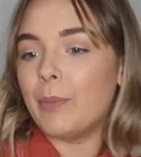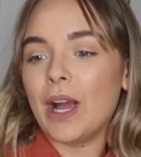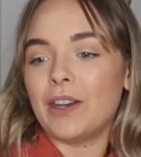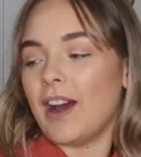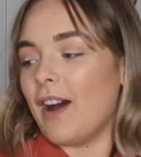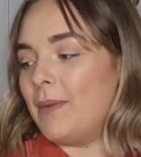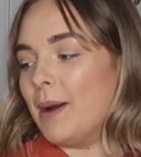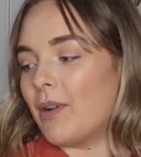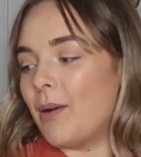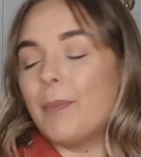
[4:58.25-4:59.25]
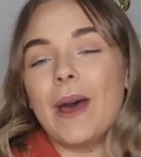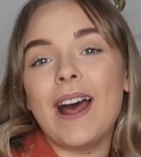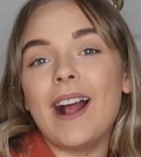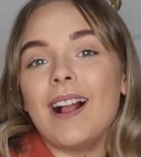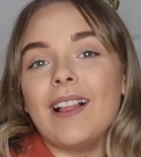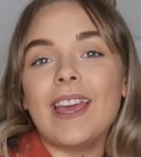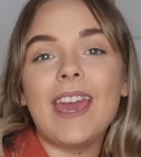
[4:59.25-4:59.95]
But I don't have my brown bell